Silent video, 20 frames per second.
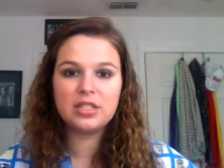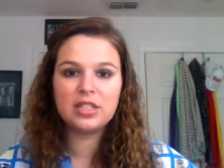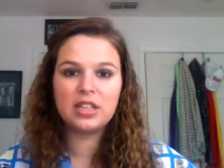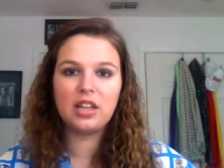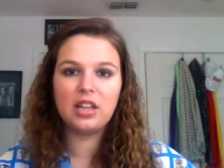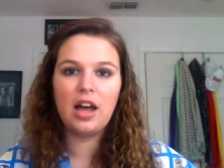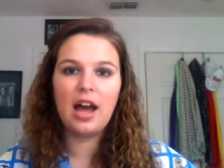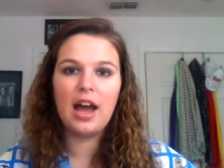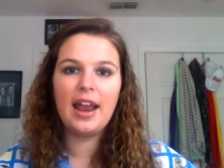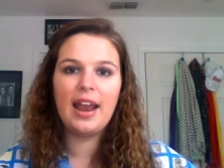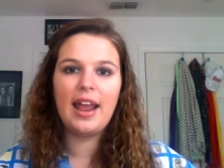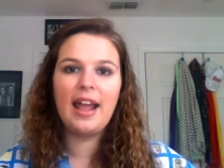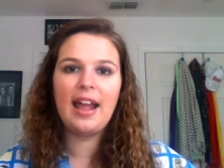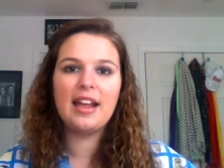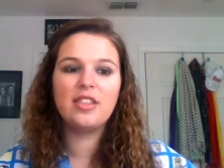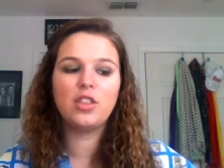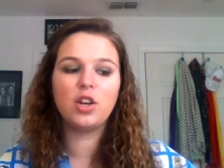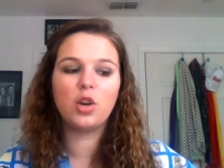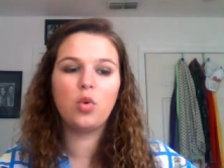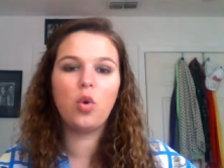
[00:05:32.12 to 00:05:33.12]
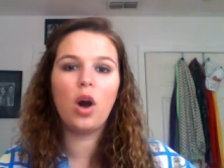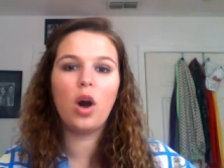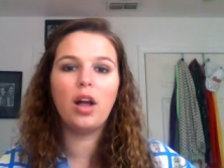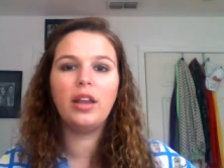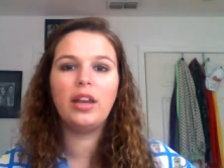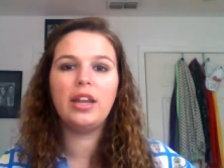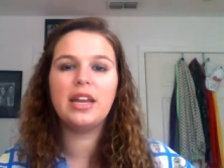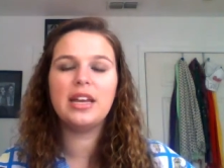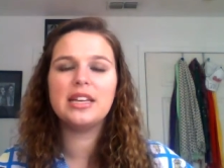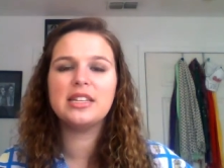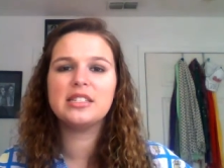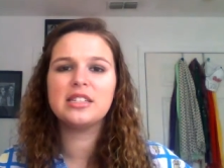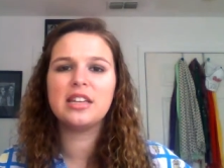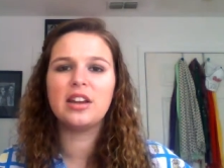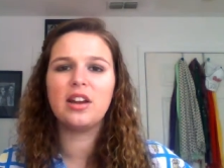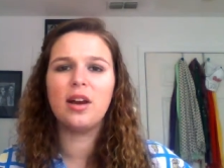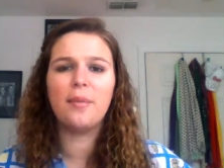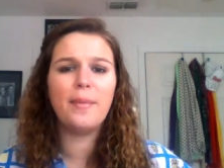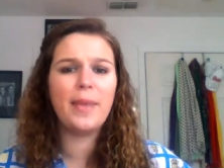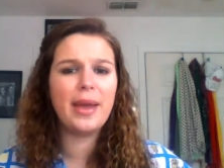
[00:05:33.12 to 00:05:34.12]
a lot. And the quality isn't
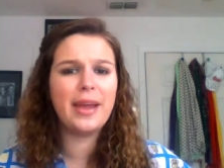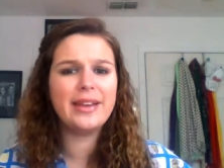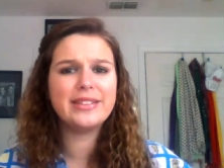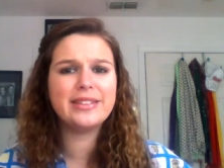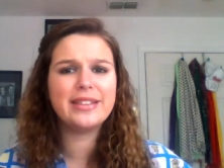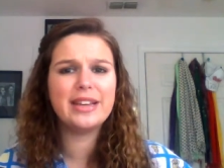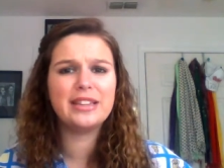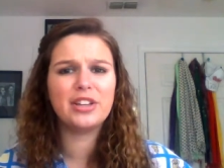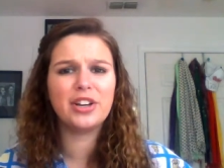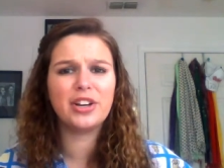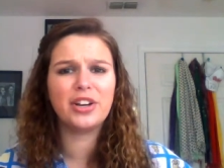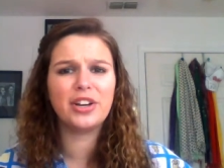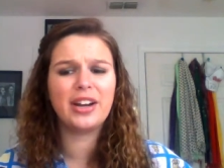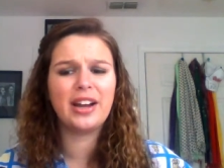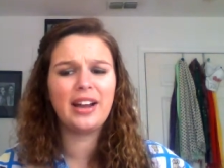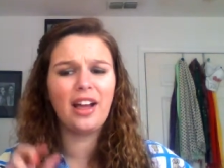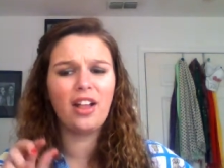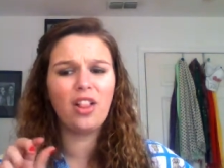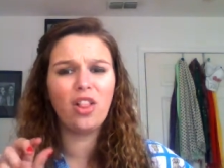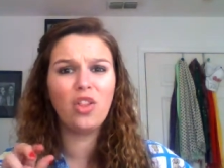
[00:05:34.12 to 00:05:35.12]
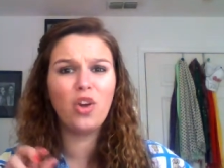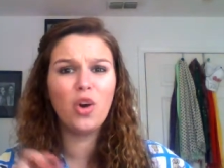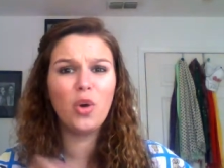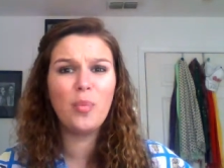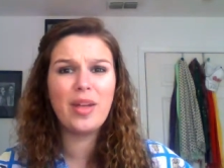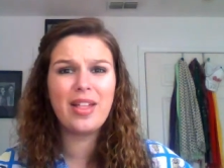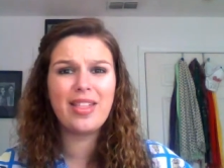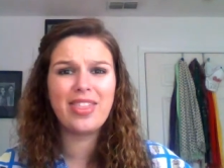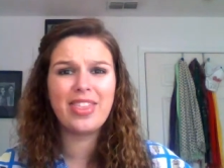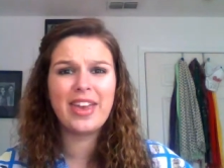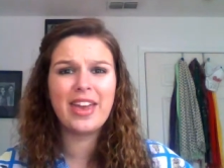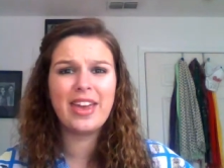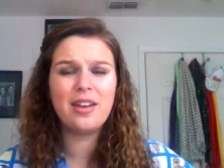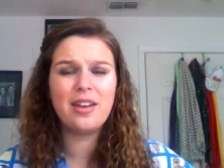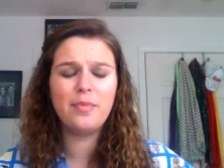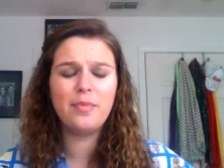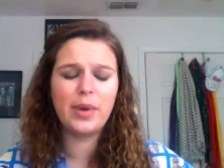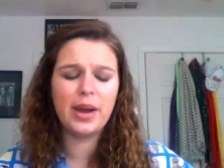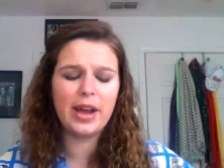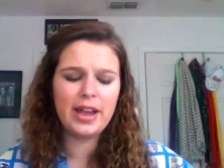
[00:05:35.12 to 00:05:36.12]
amazing. They're a little bit
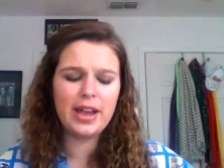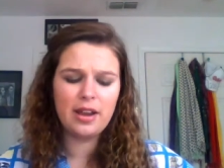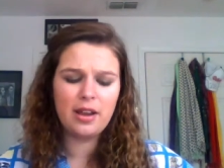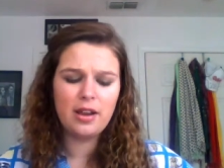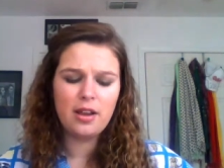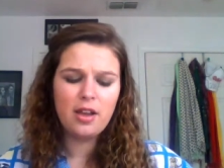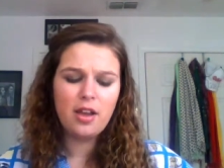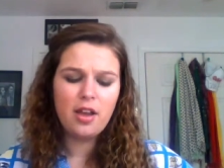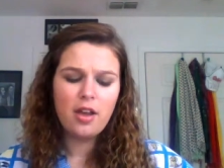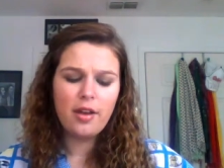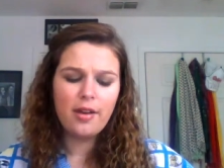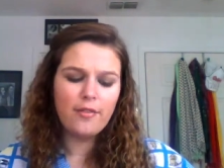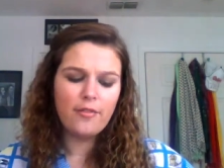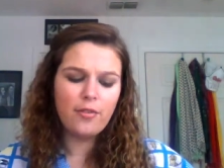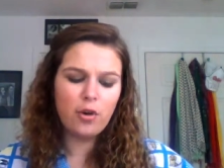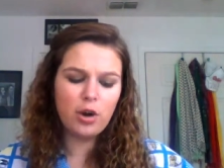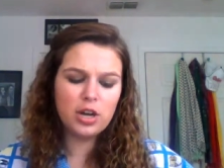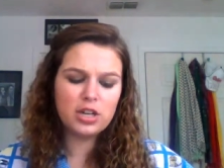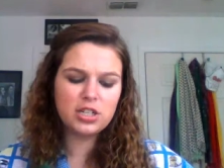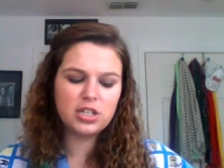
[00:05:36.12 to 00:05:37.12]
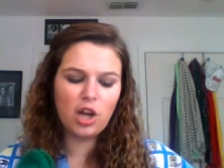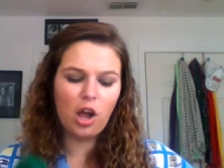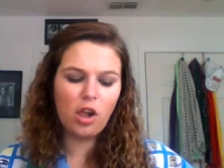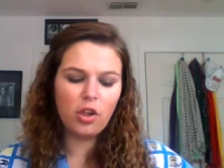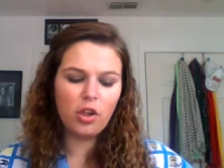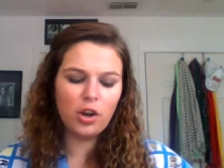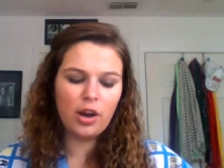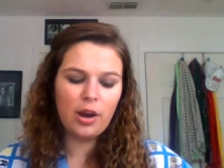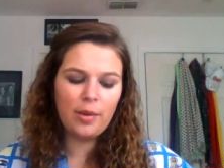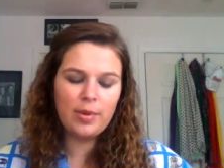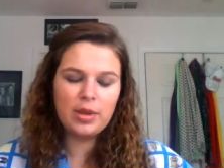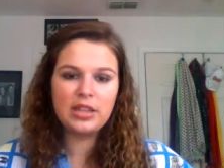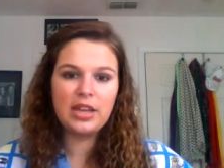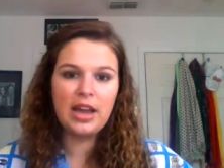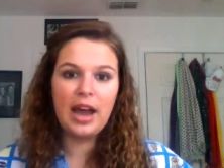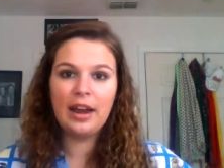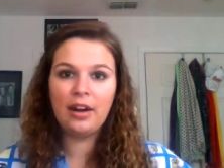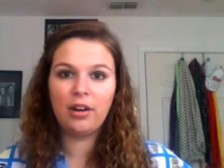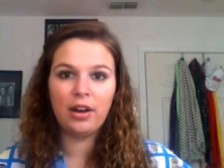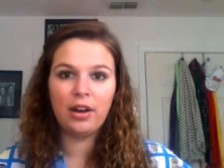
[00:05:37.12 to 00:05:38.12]
thin, but for a dollar, I mean,
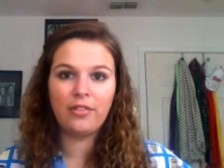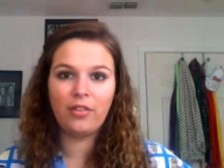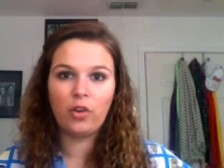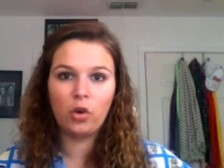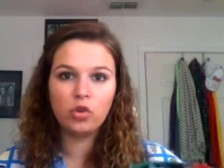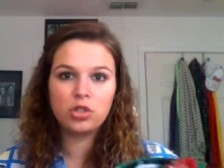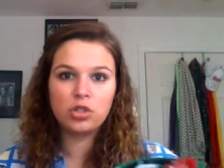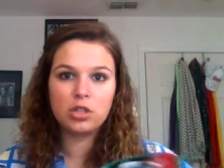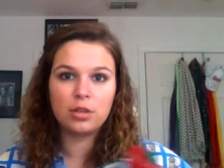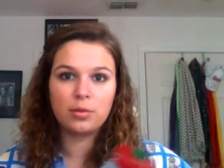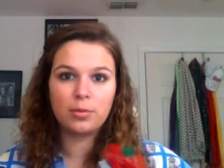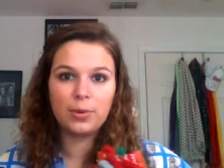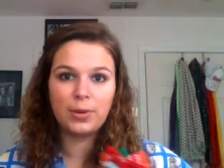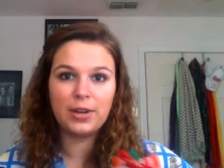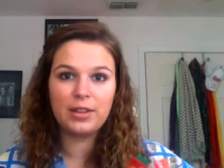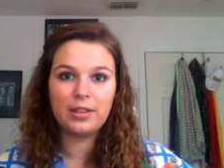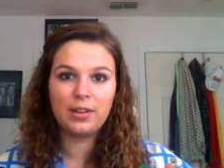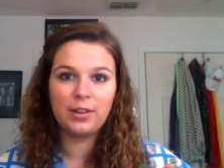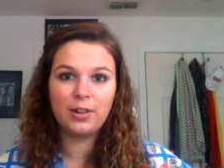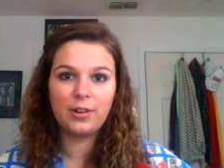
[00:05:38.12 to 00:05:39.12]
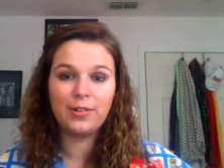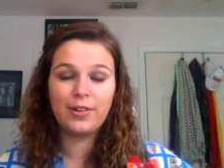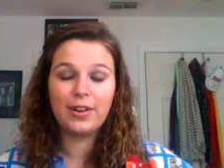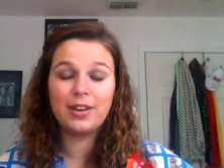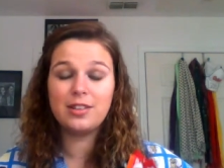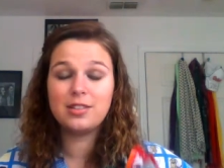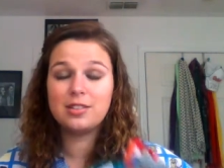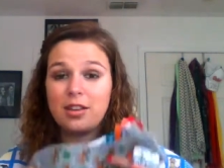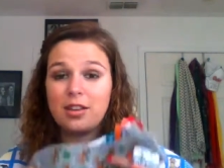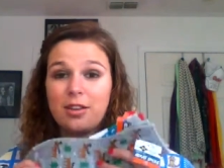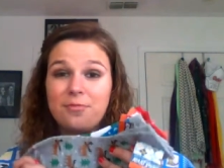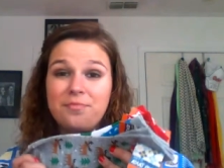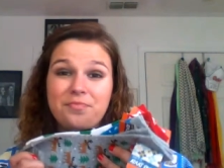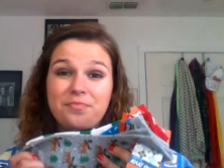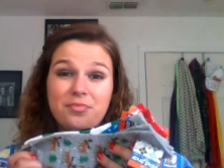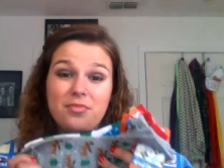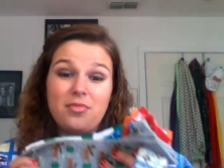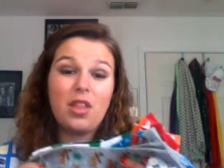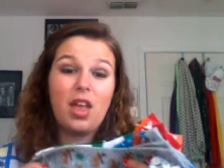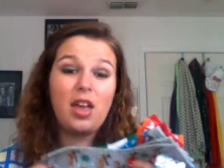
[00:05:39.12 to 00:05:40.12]
I don't have holes in them or anything already. So,
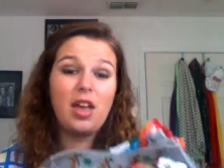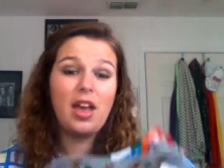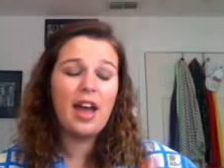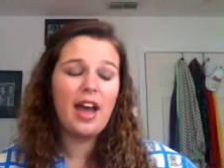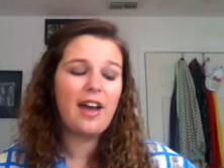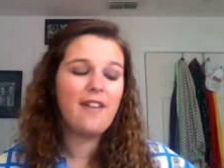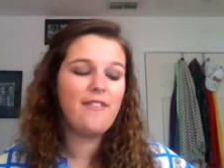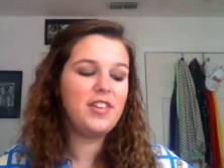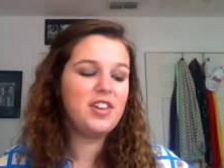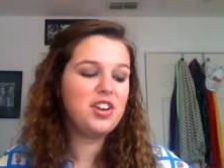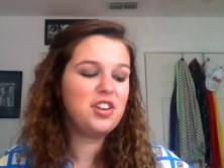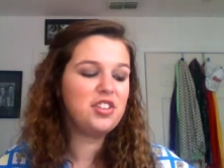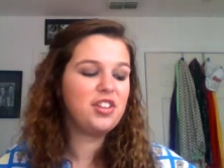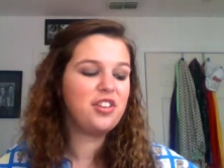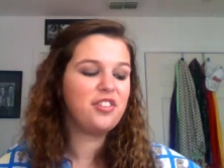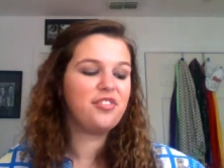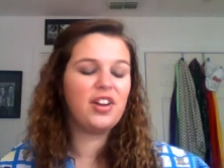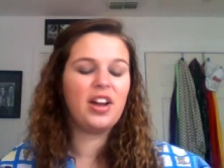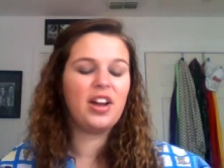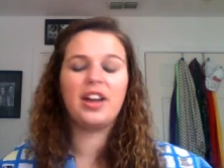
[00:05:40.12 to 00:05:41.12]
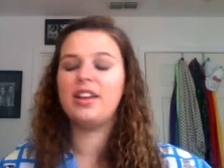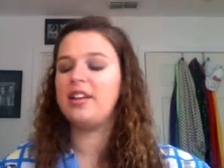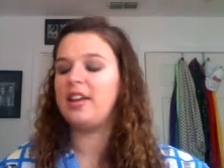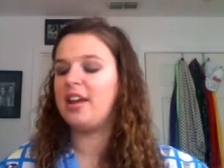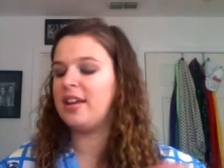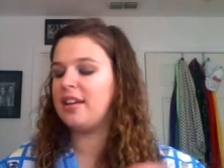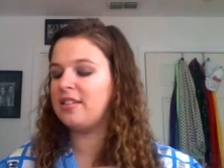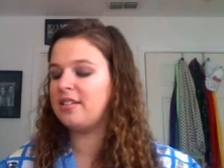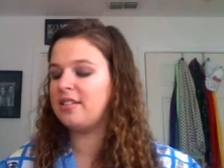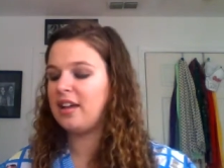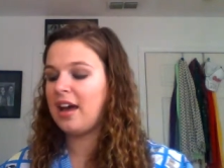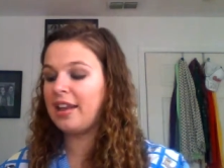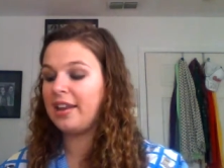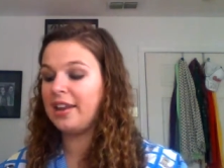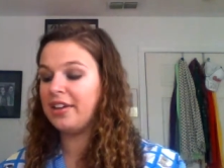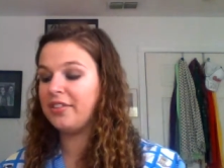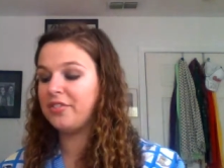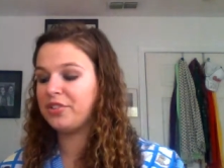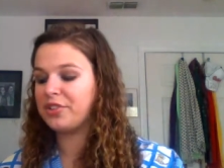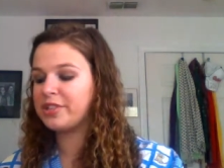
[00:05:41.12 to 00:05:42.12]
I figured they're fun, and I
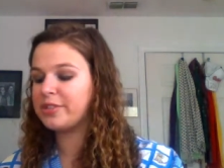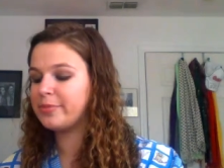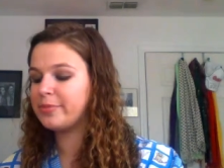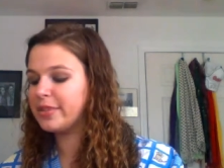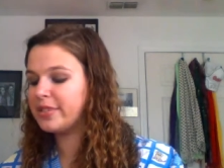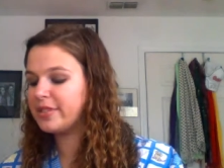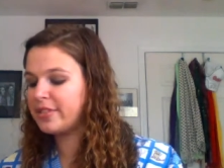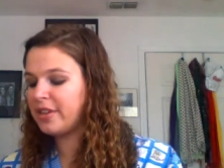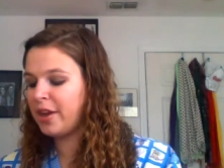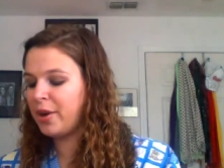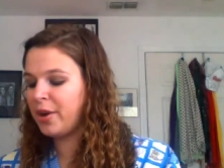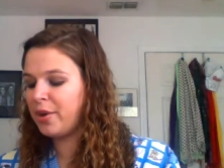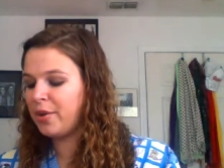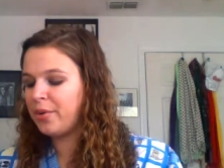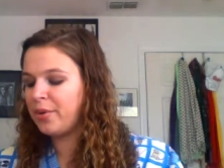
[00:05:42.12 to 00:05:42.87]
love Christmas. So,